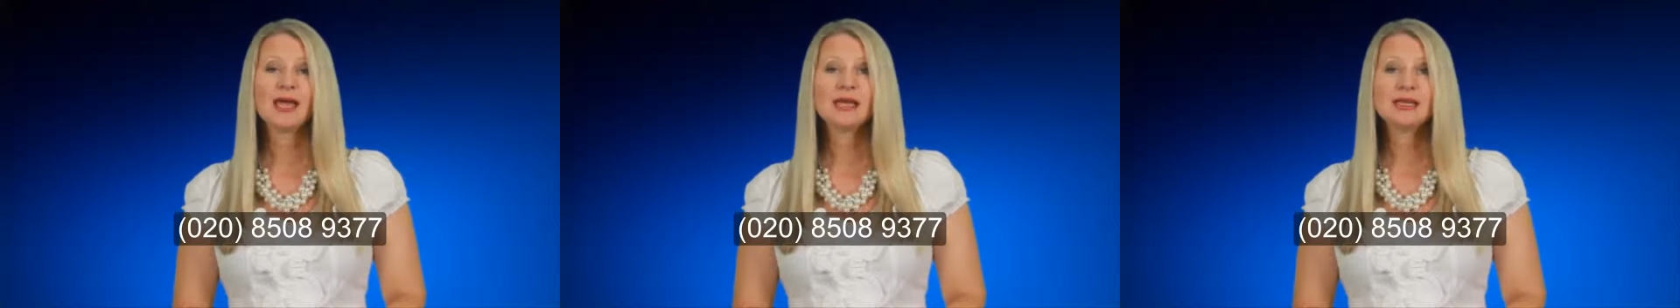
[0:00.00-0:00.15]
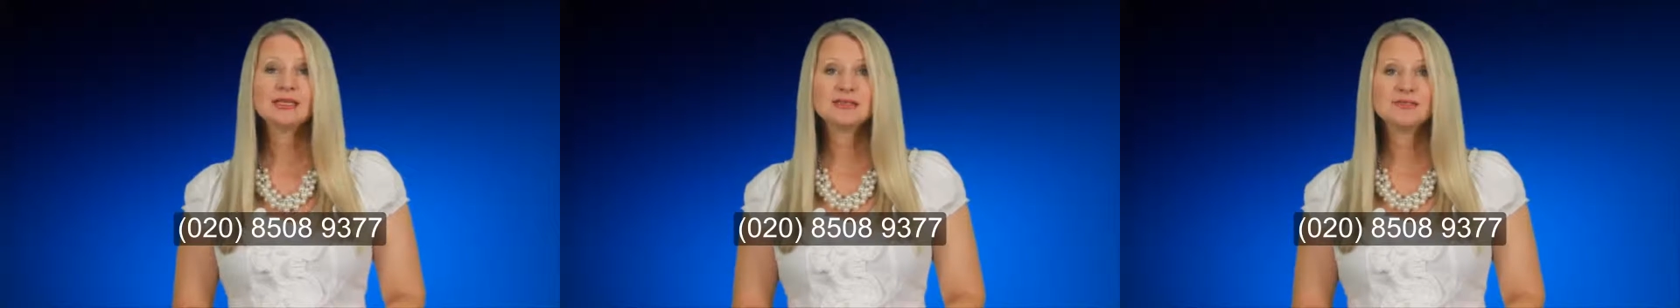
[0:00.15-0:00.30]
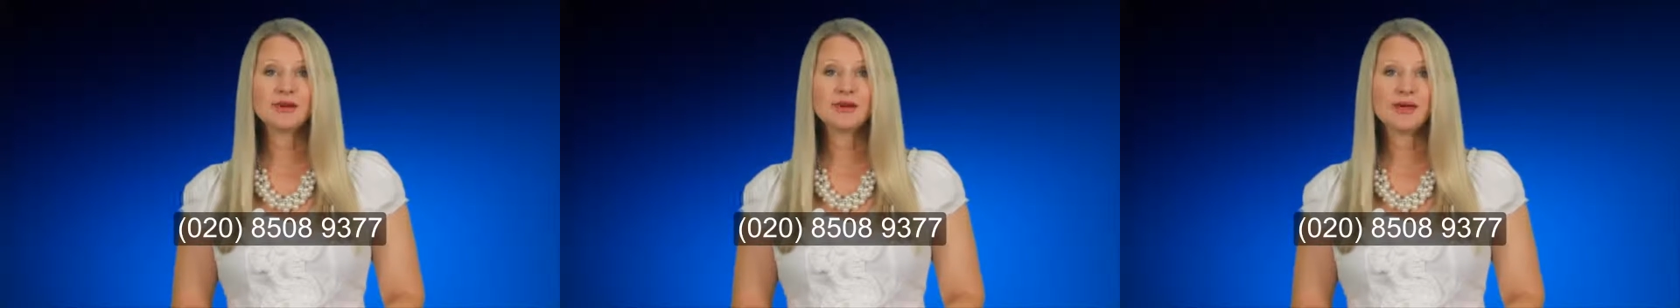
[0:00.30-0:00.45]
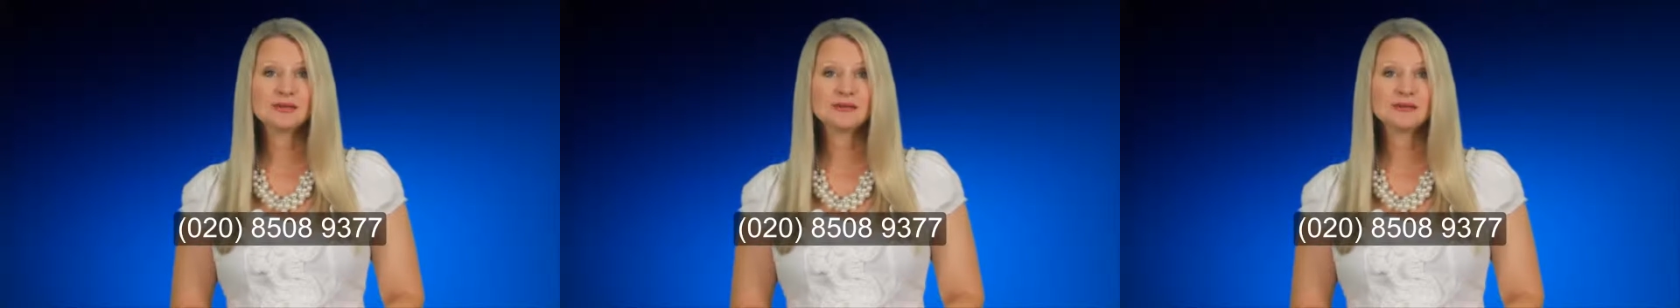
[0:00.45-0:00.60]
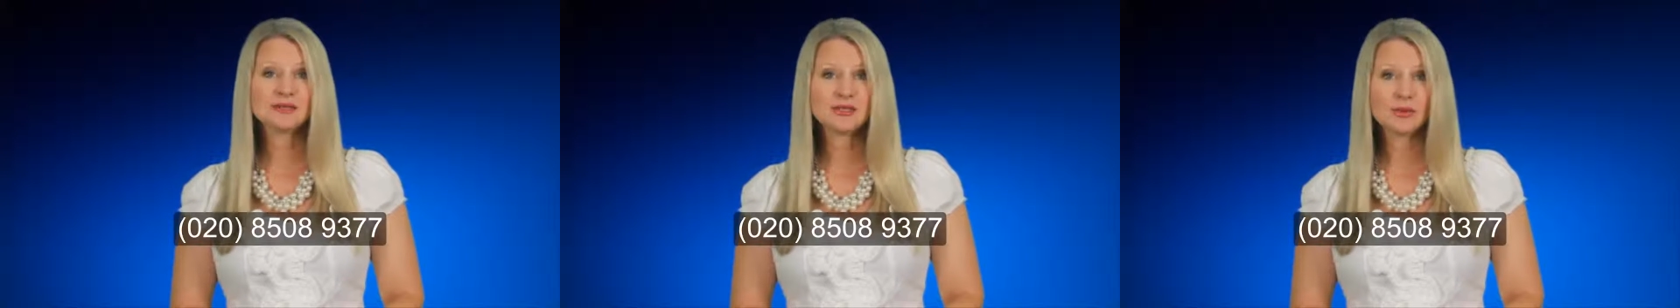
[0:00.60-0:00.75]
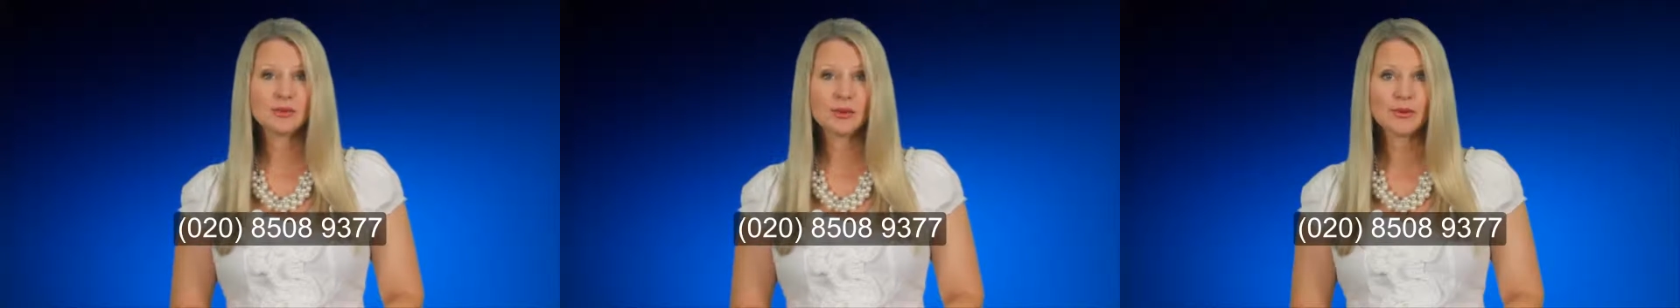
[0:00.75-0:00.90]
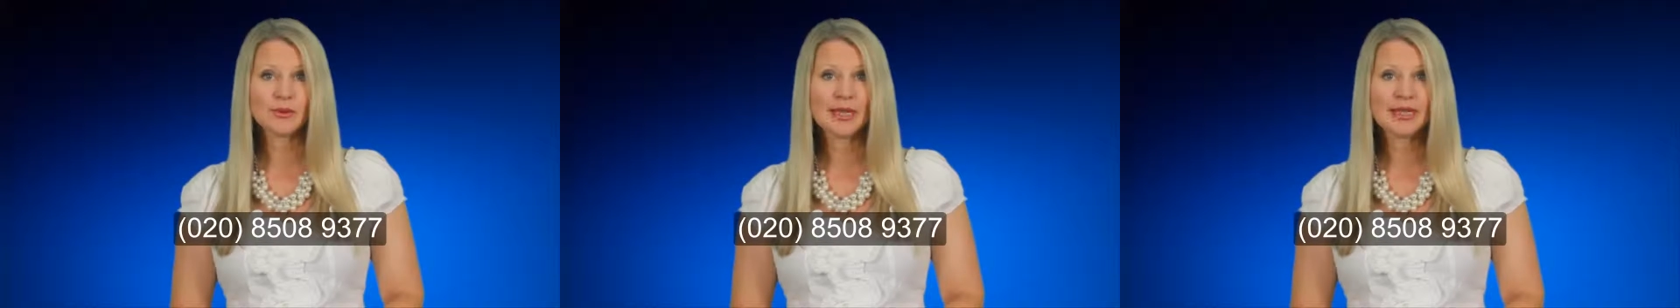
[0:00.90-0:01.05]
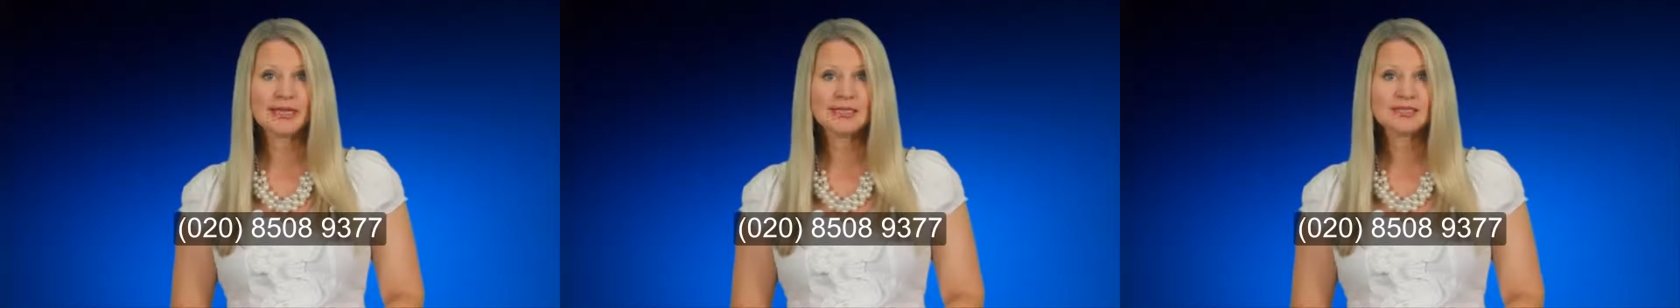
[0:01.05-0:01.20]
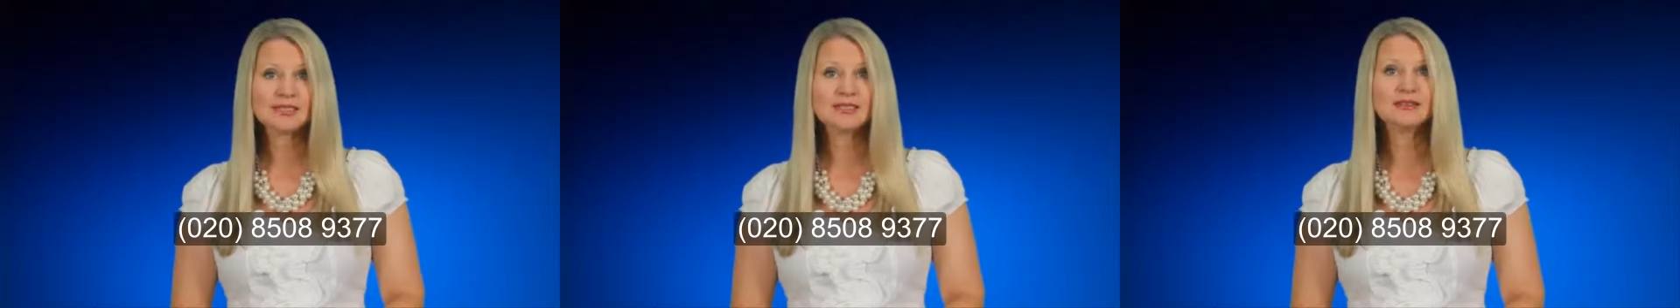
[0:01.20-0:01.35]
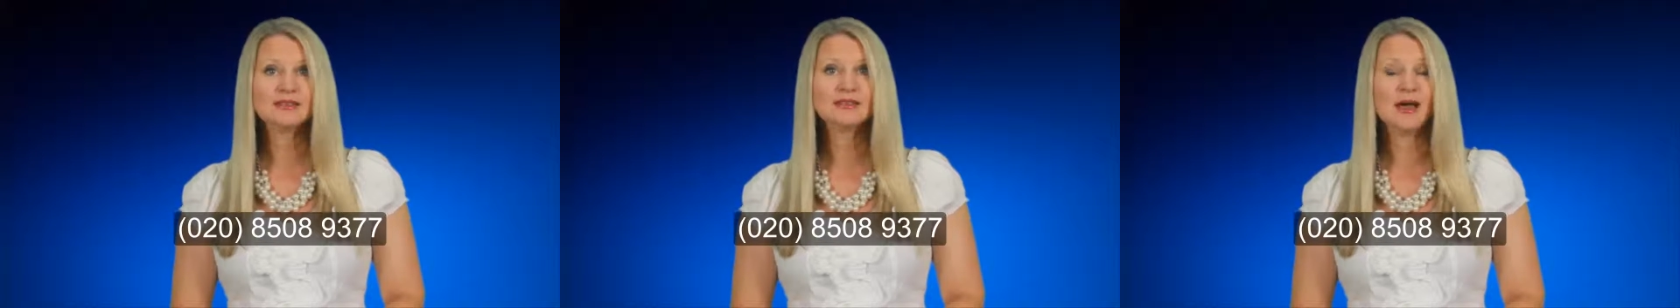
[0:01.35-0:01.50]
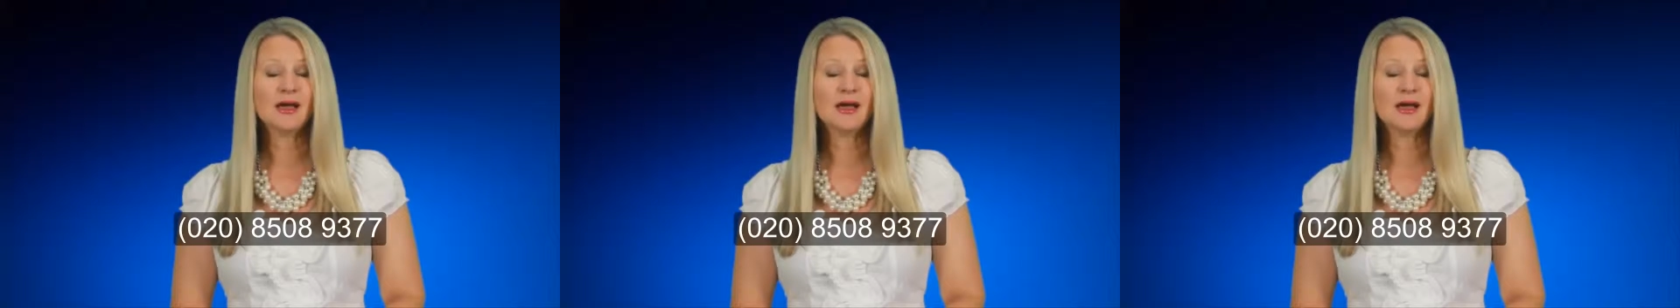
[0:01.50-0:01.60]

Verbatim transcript: 8508